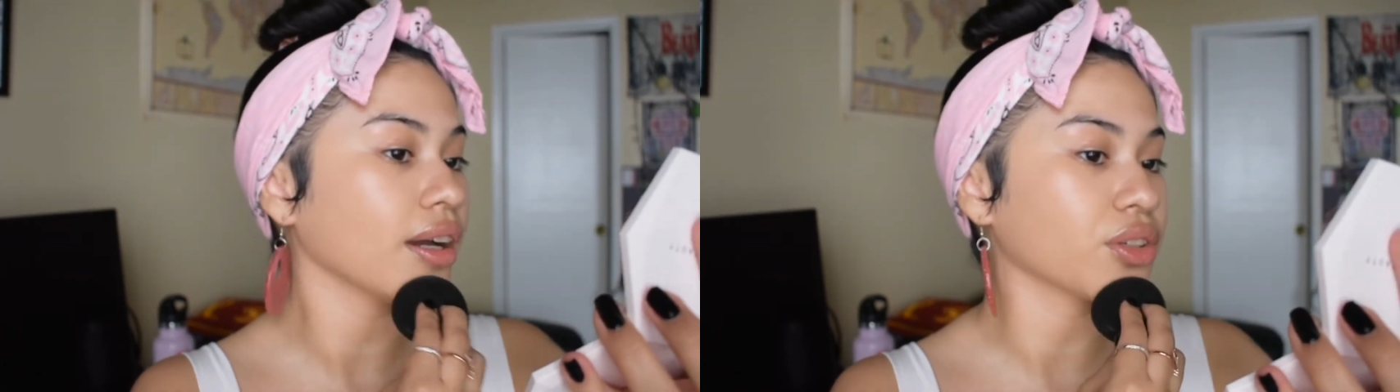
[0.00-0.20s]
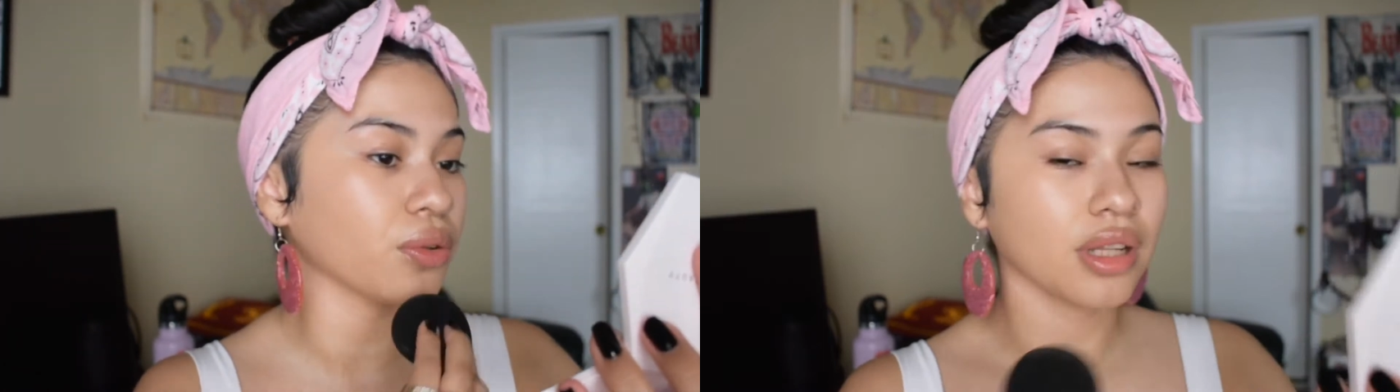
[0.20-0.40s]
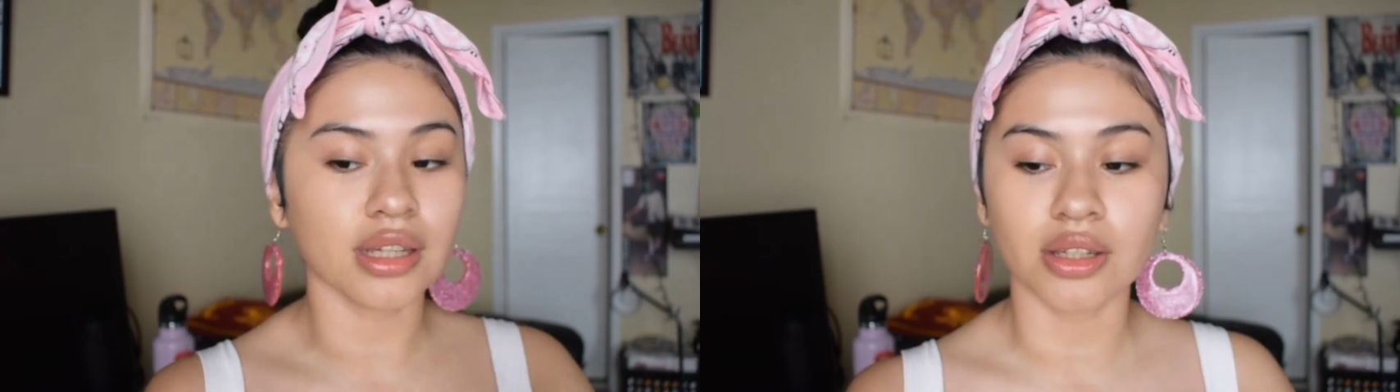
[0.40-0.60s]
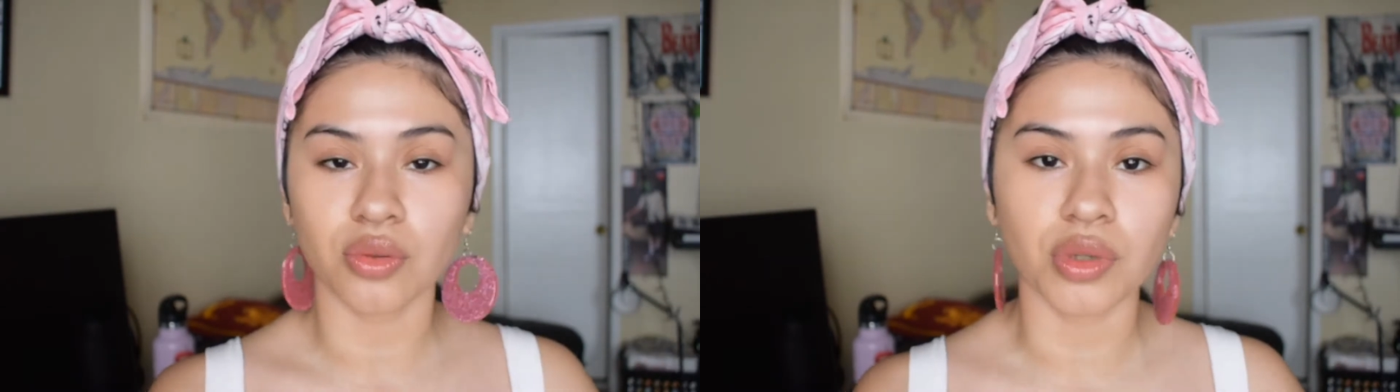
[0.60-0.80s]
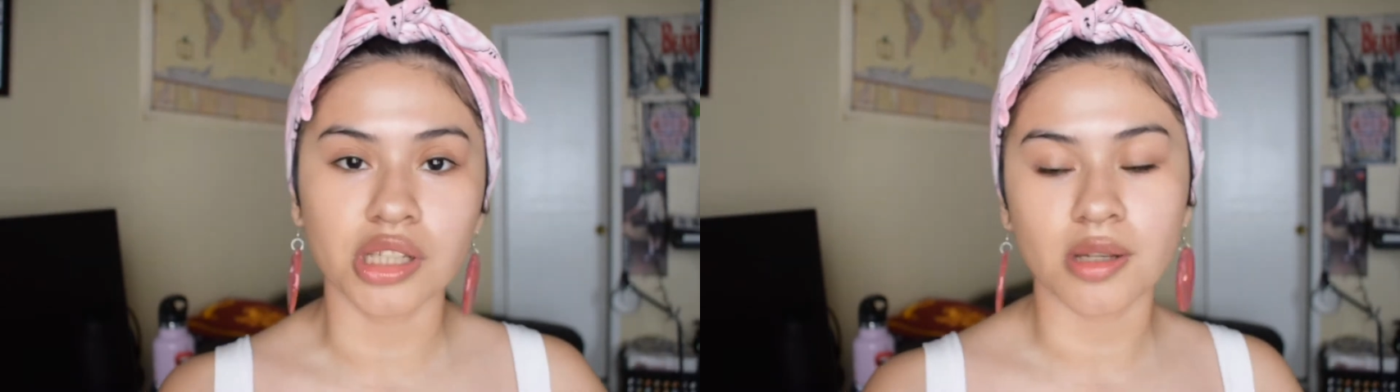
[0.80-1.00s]
I don't like it
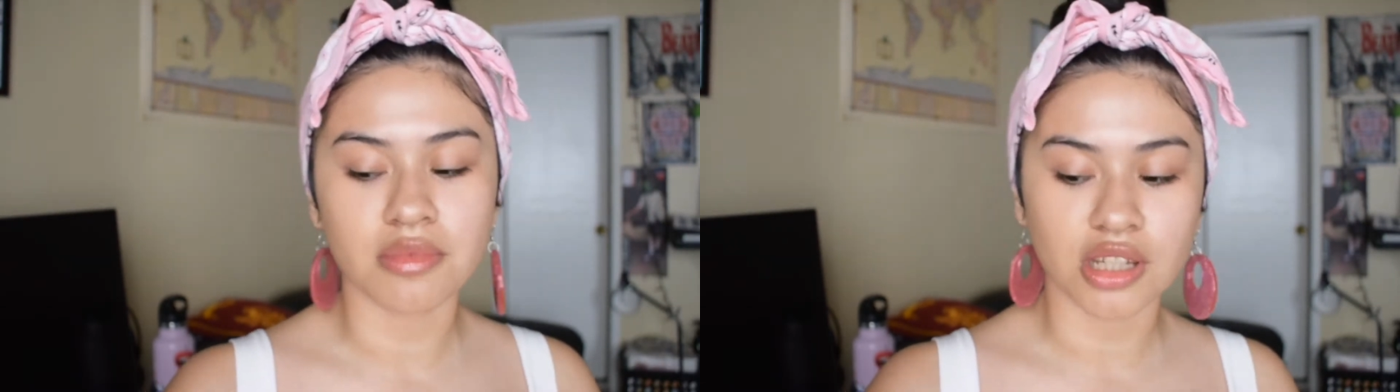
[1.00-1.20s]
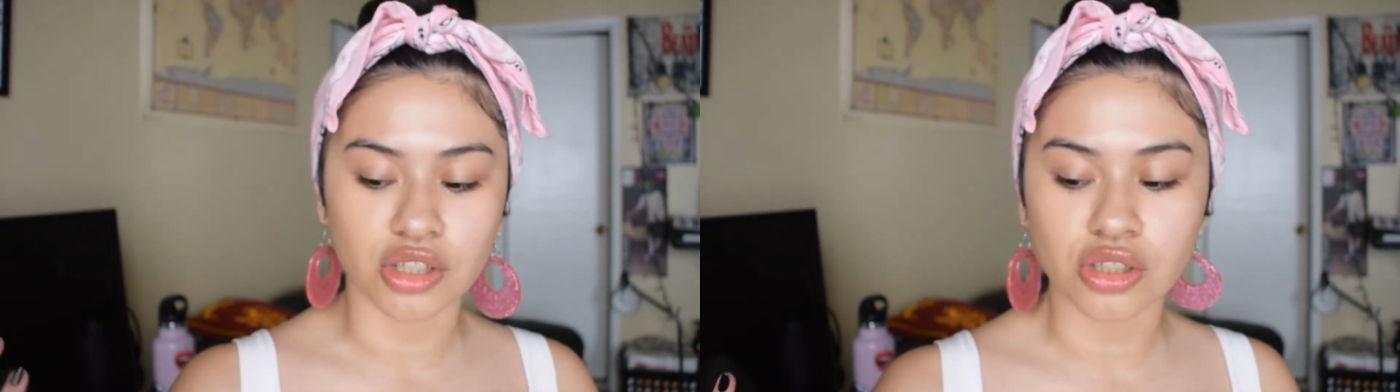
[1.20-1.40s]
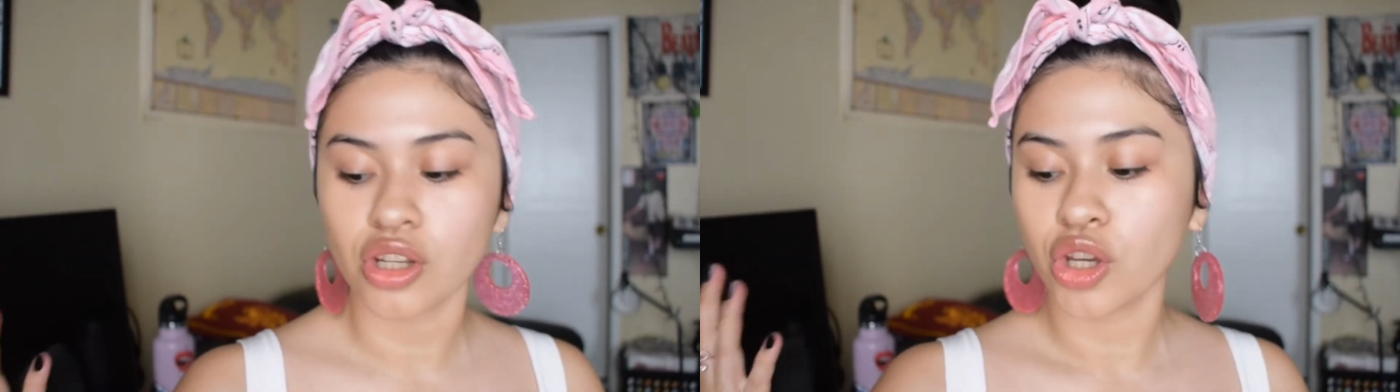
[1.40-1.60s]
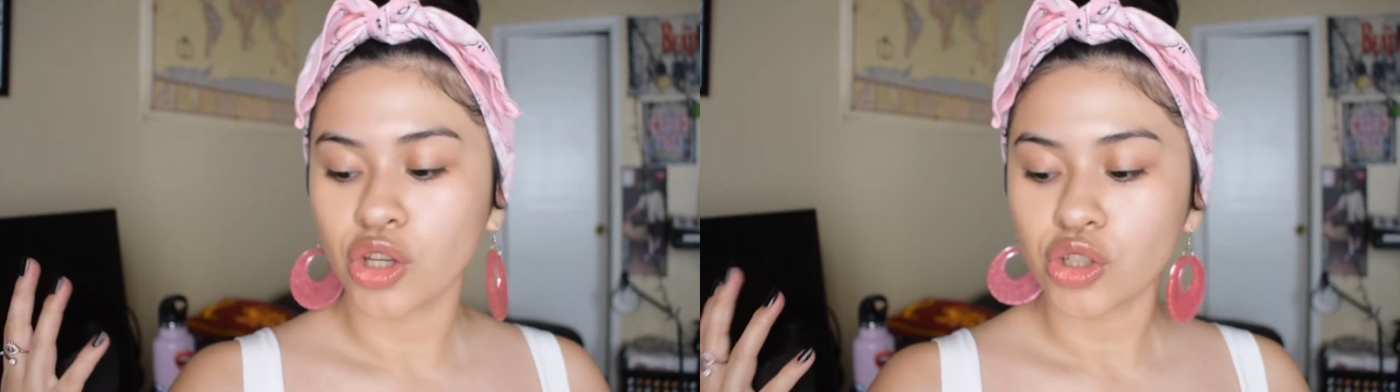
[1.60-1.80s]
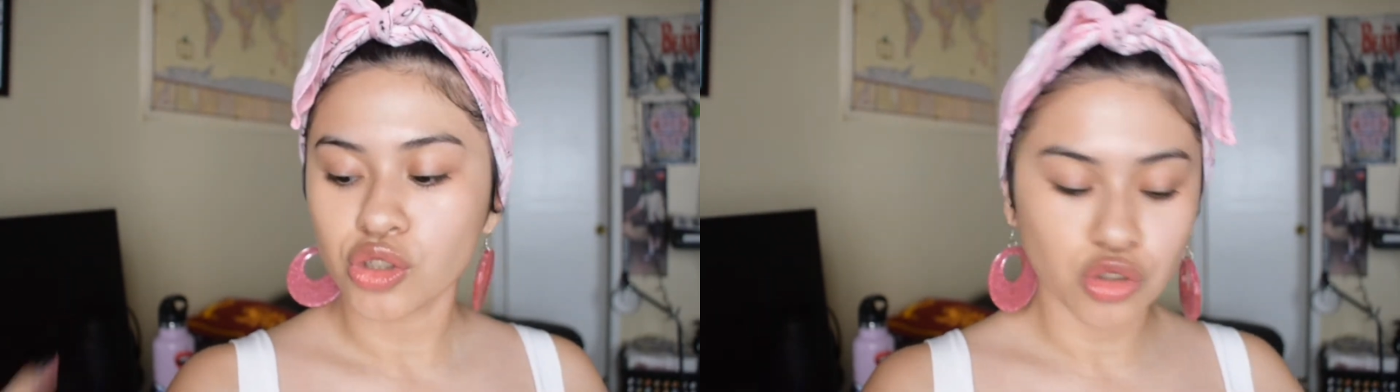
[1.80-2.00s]
when something is
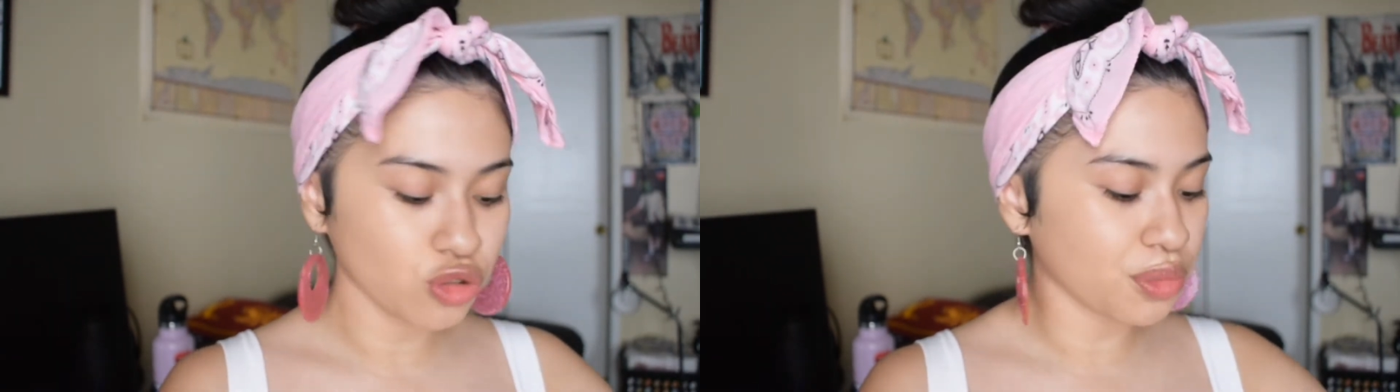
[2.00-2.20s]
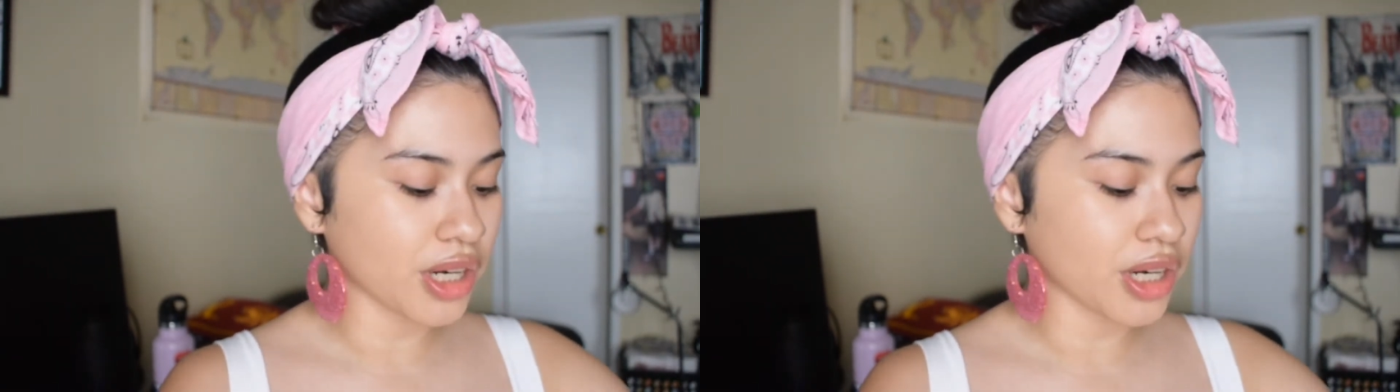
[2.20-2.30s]
super